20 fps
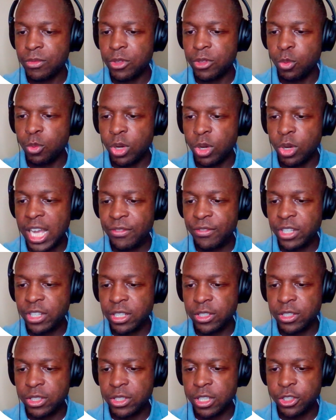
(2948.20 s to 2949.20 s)
we're having a
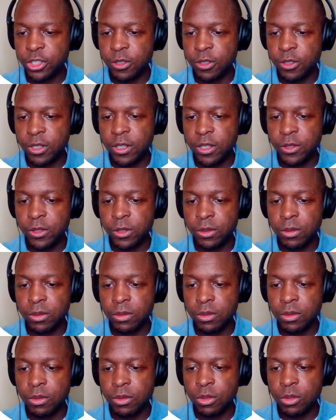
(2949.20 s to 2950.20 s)
discussion on another
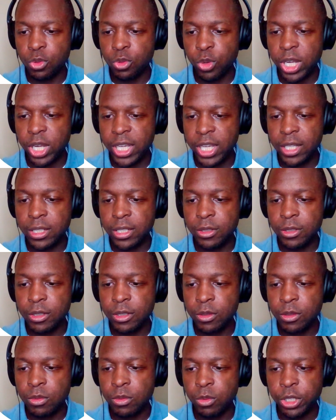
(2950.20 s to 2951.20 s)
thread.
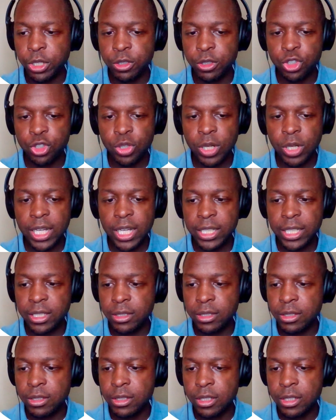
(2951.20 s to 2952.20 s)
We're
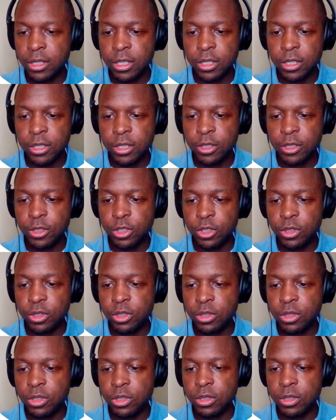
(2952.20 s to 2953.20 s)
trying,
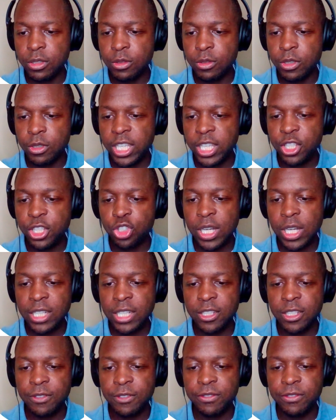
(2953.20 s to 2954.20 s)
he's trying
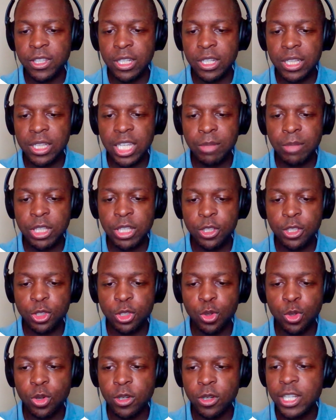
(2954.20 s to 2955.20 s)
to defend the claim that the
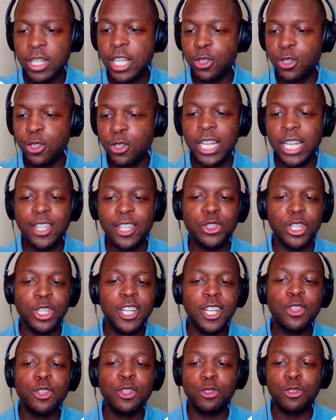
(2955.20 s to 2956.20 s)
Torah. So, like, there's
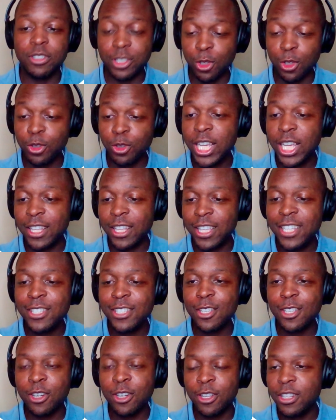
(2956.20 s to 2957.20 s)
another, so yeah, he's
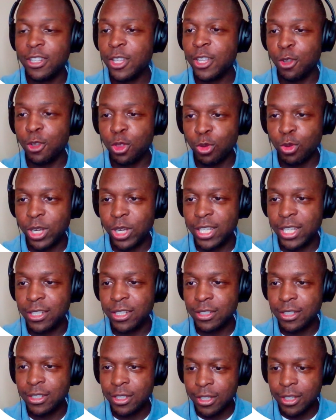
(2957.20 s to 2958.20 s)
on another thread.
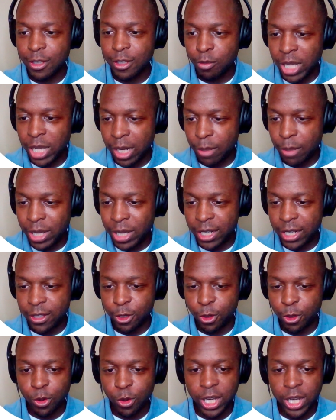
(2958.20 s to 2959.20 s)
Mana Mana the
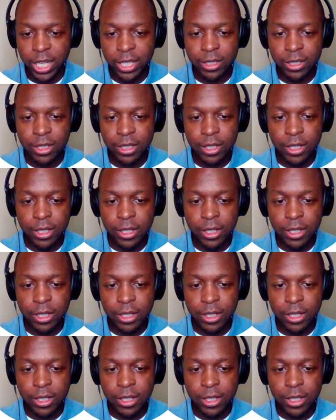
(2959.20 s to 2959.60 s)
Great